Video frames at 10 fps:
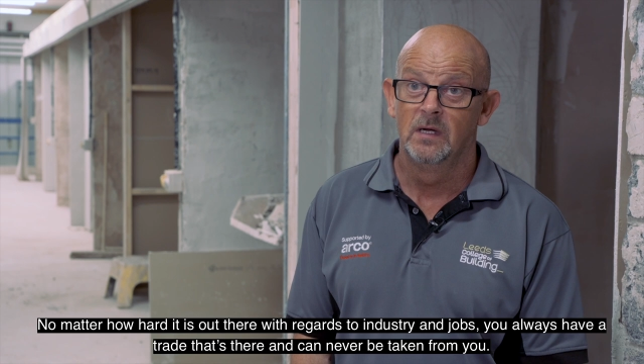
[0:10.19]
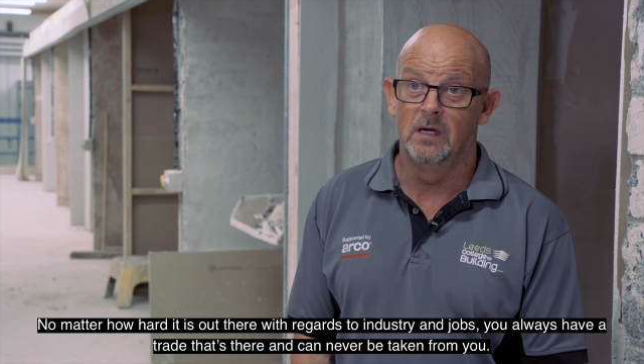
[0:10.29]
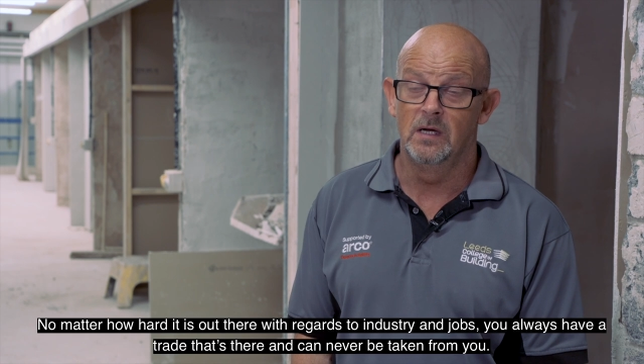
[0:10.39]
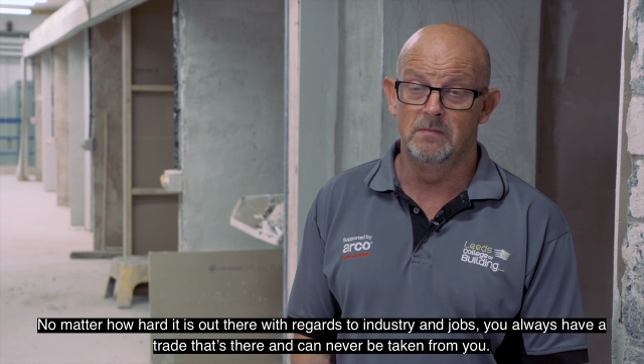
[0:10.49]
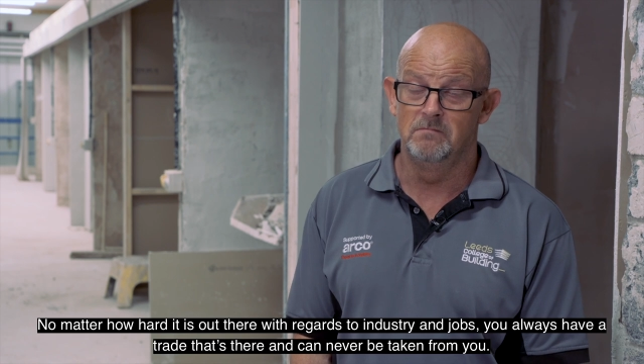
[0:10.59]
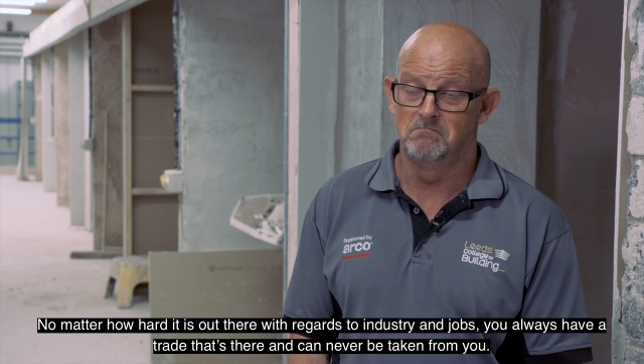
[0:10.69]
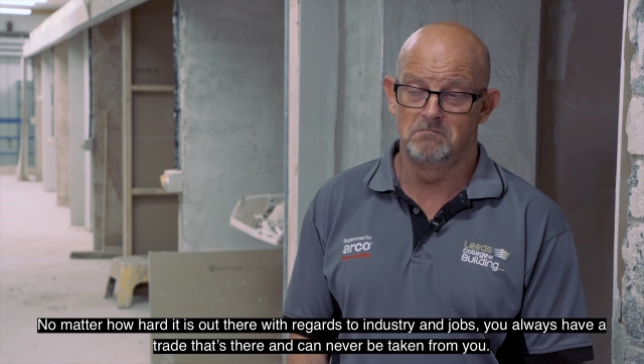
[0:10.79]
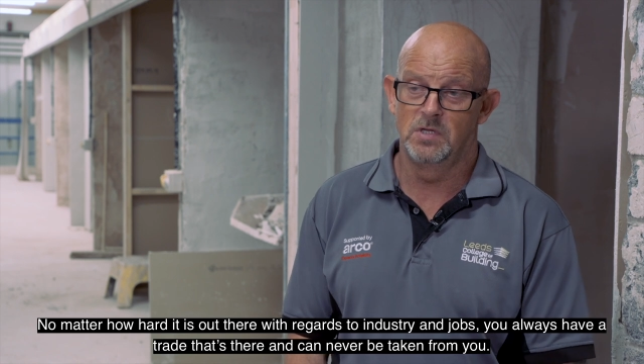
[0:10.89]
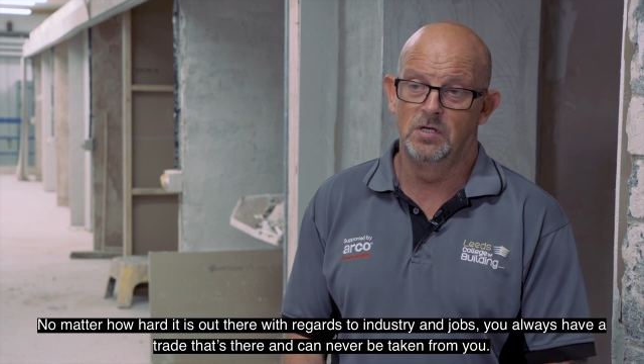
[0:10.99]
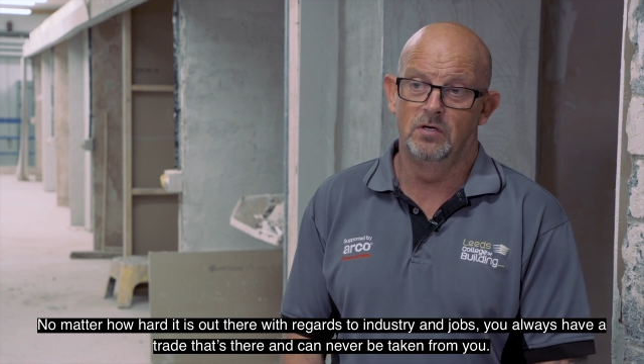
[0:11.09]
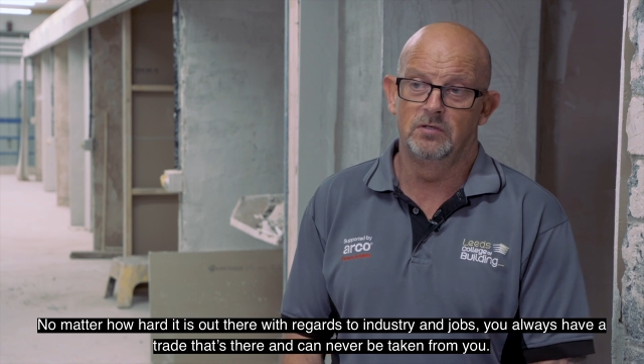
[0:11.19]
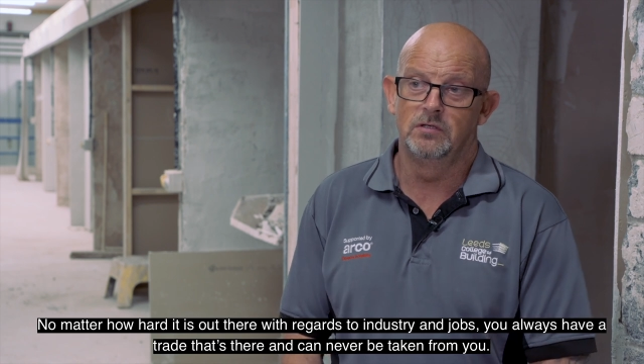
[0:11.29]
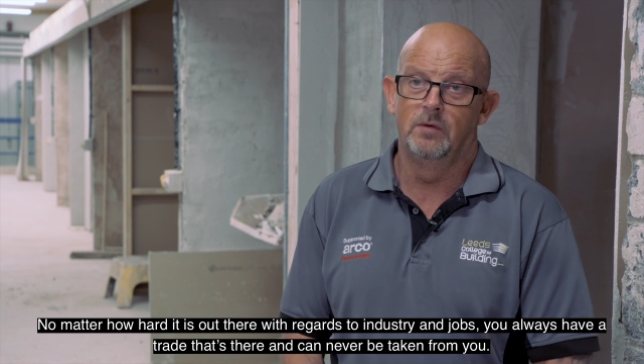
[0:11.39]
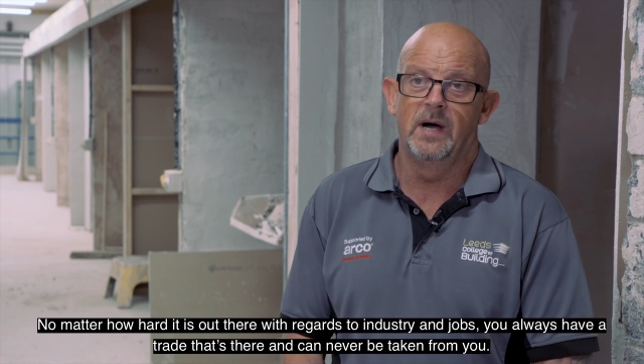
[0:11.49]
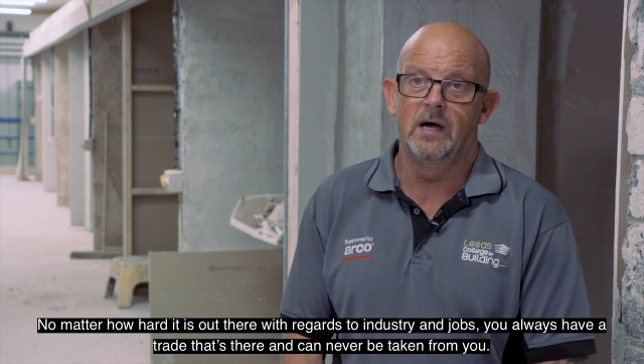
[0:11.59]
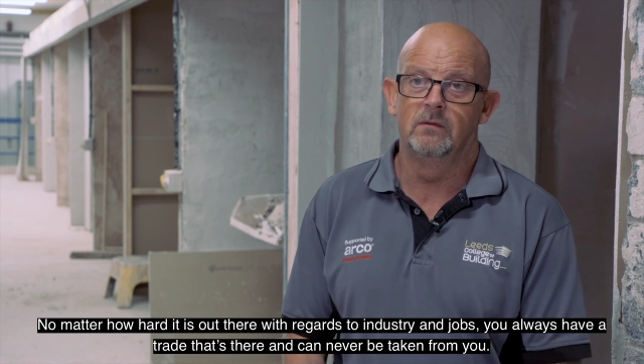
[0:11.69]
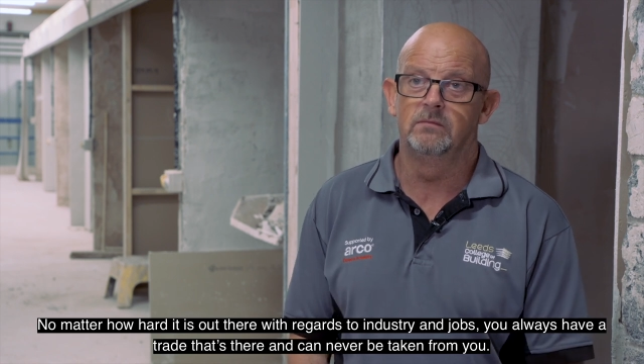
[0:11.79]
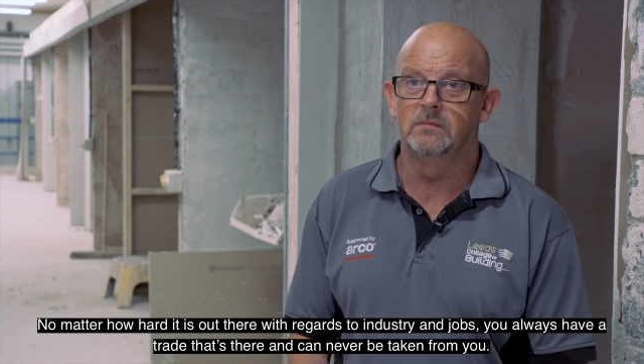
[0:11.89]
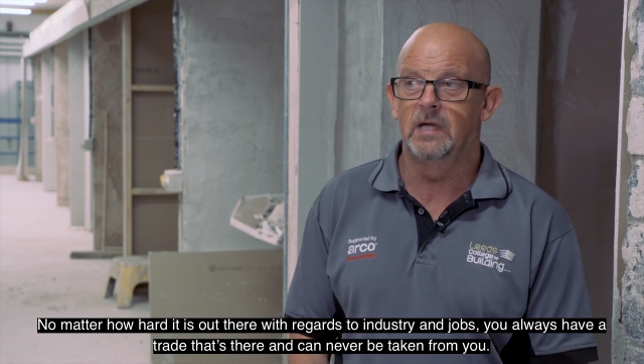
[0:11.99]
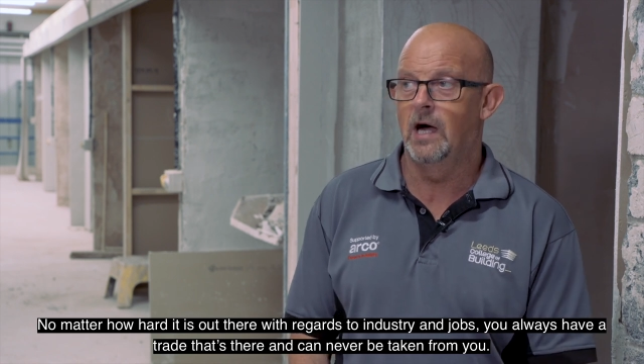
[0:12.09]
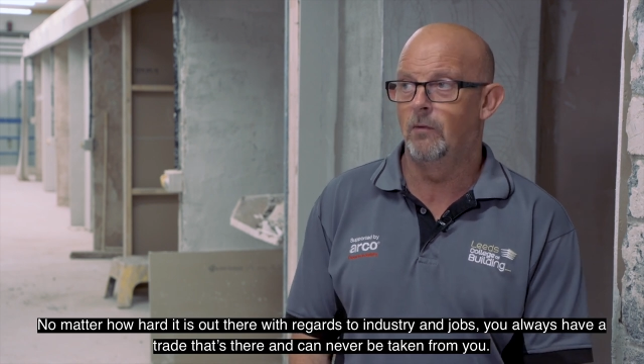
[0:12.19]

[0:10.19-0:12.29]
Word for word: Um, you know, no matter how